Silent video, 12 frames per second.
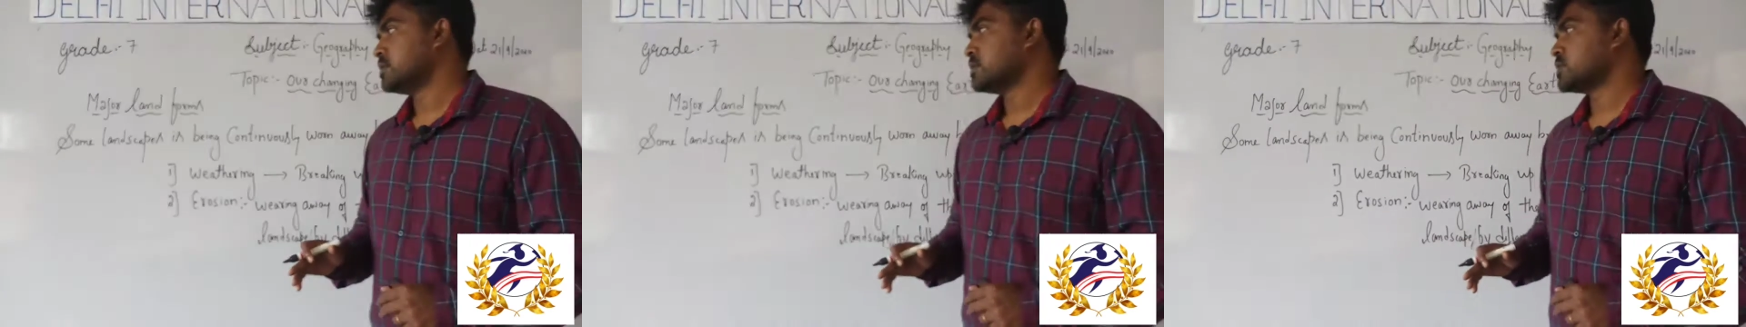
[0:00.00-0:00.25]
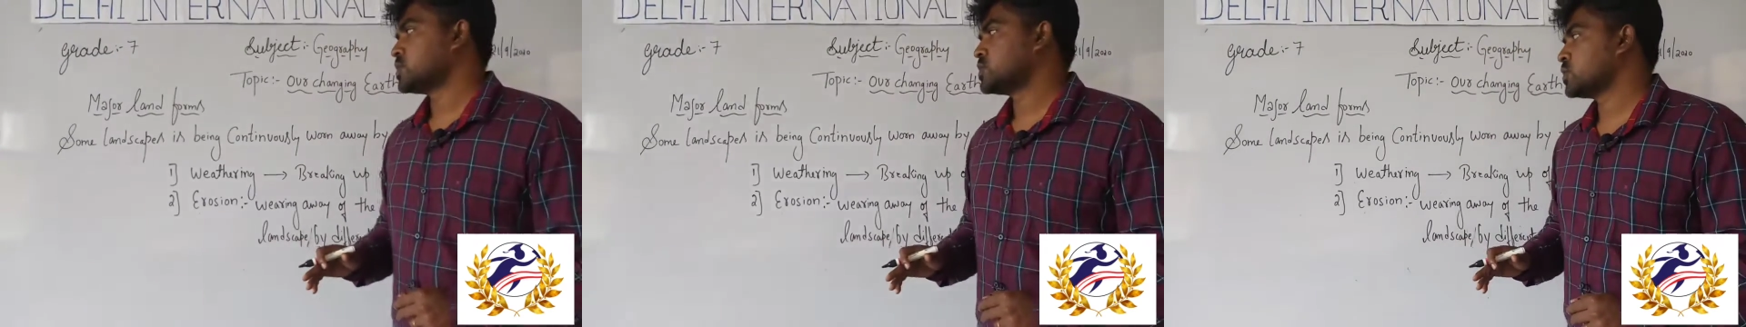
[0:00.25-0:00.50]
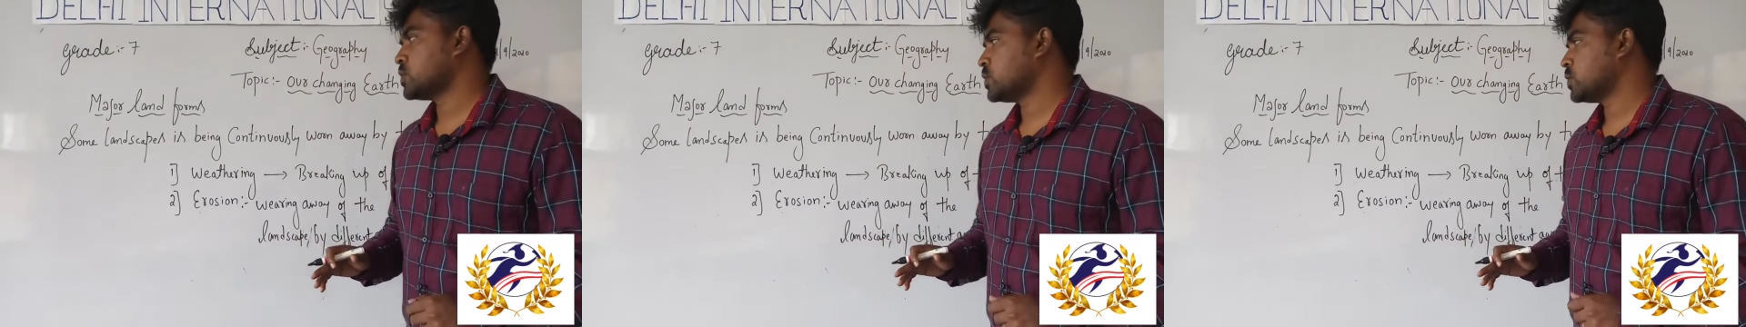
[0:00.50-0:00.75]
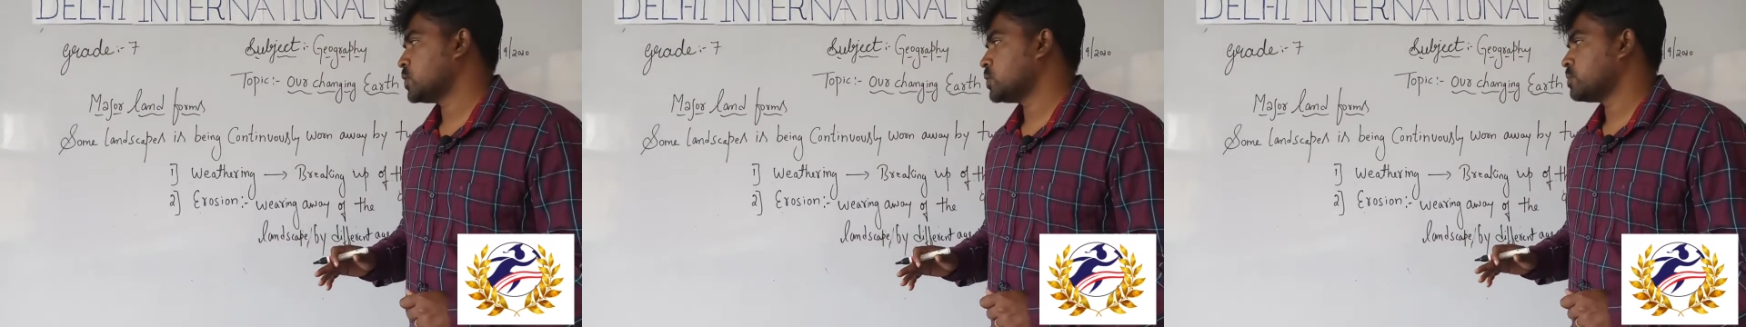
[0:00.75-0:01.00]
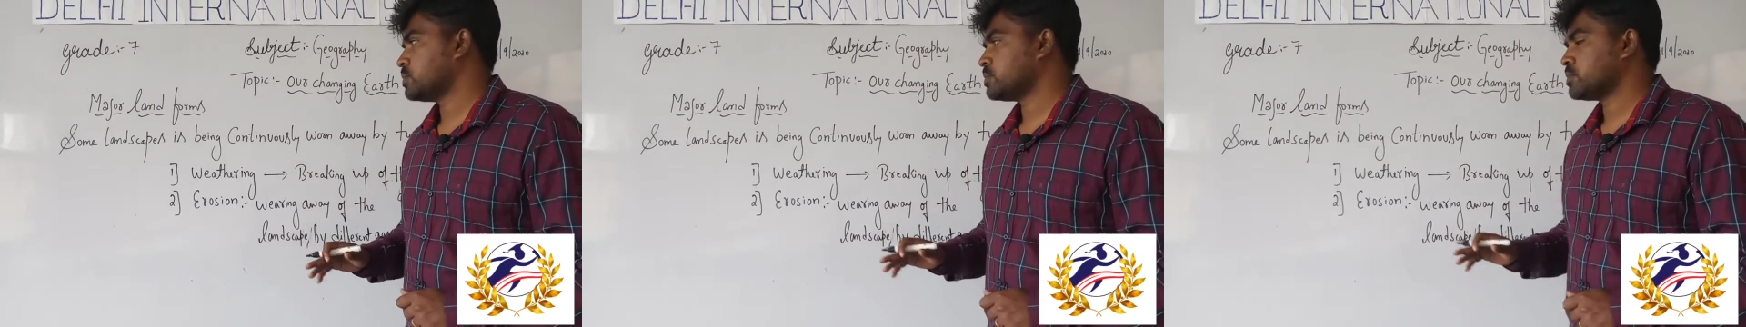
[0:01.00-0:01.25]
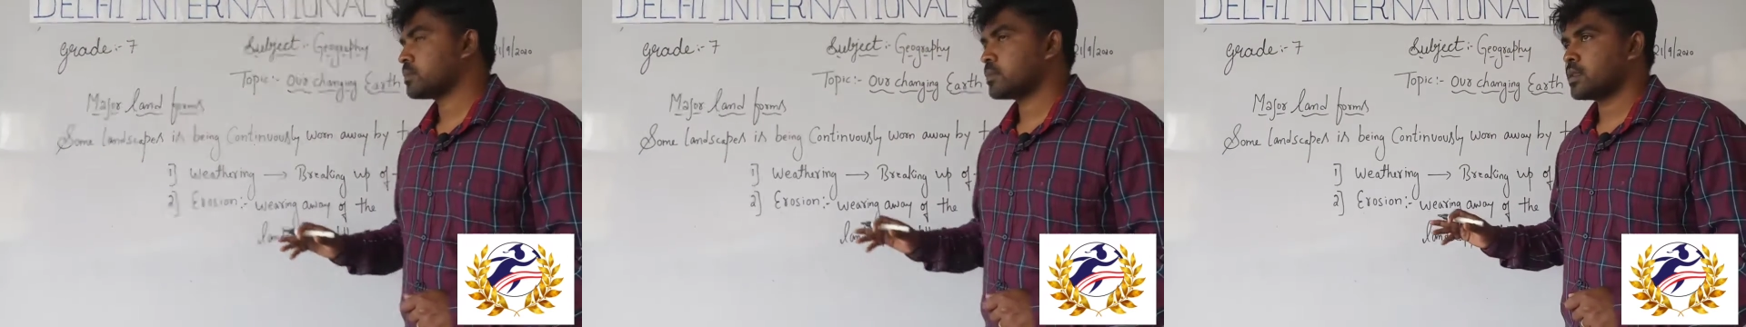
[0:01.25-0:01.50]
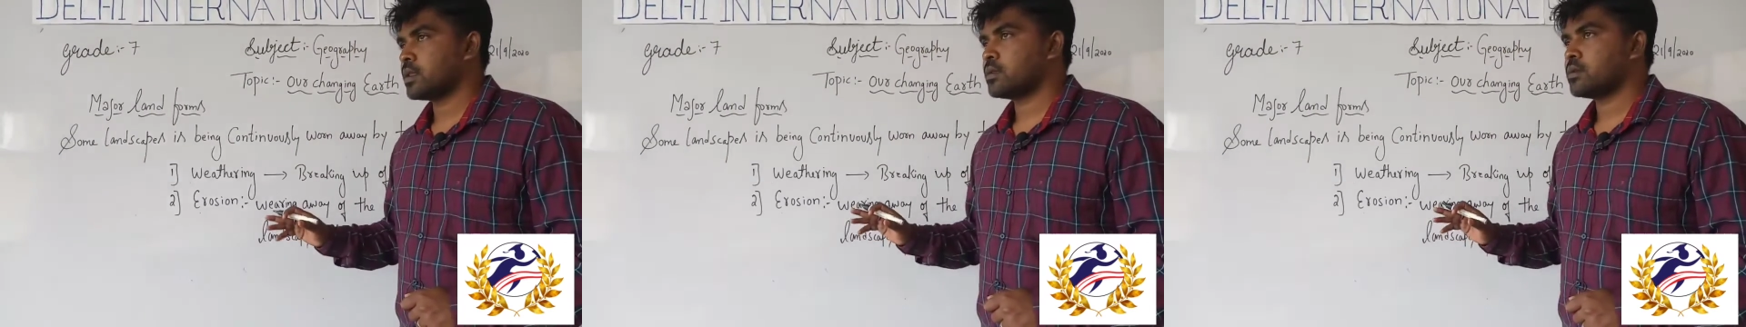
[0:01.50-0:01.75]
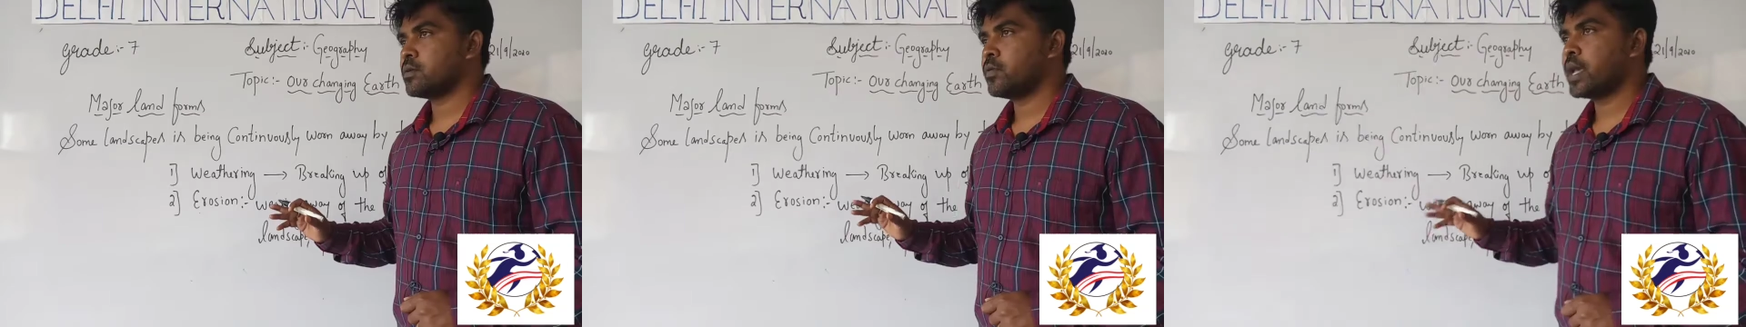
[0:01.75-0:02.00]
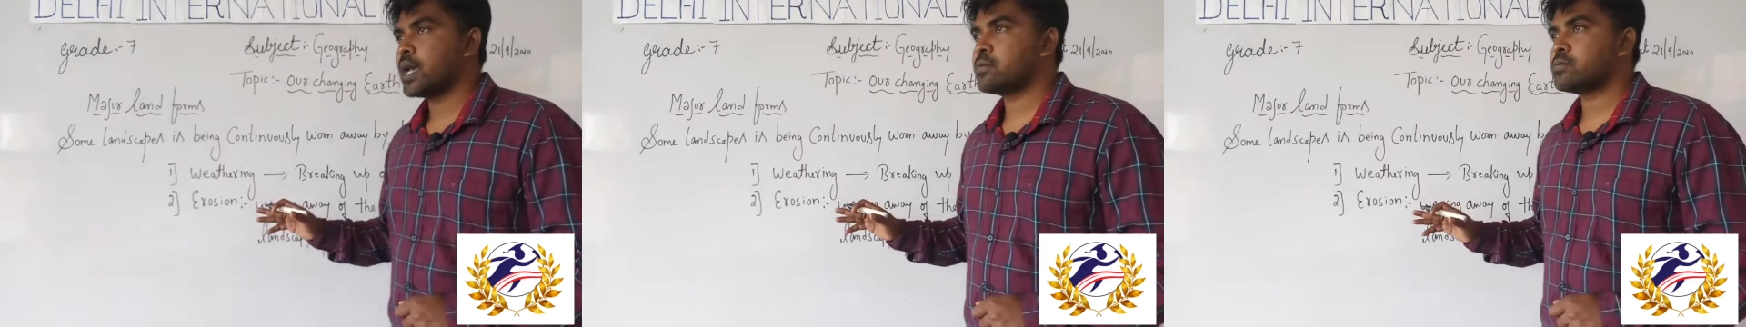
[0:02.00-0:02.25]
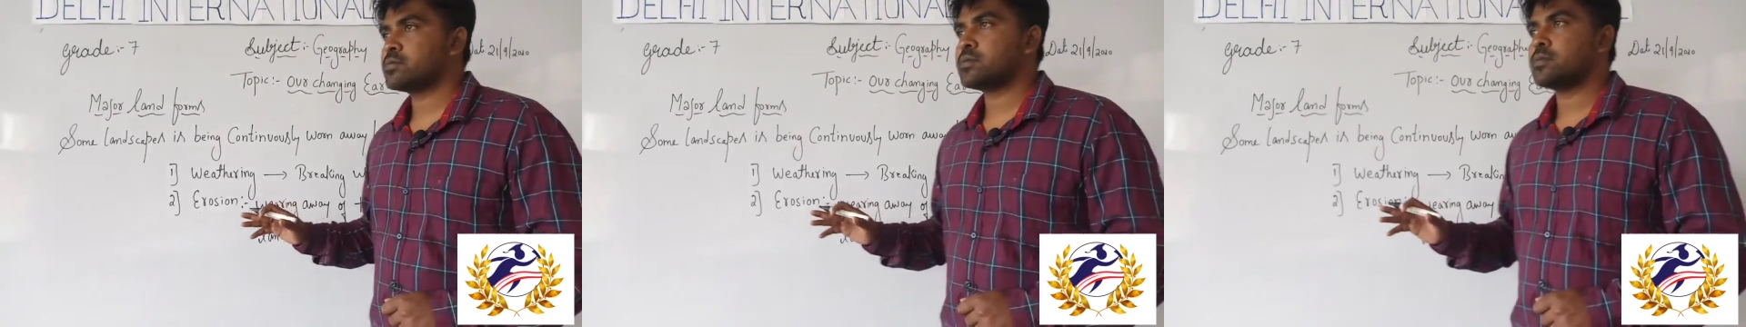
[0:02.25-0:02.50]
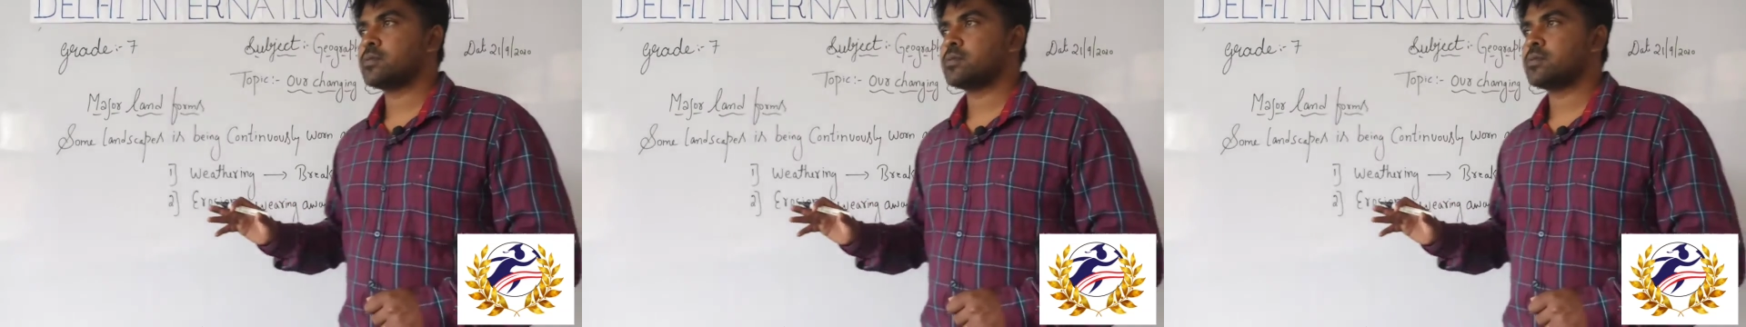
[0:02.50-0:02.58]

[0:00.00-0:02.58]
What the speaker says: so we have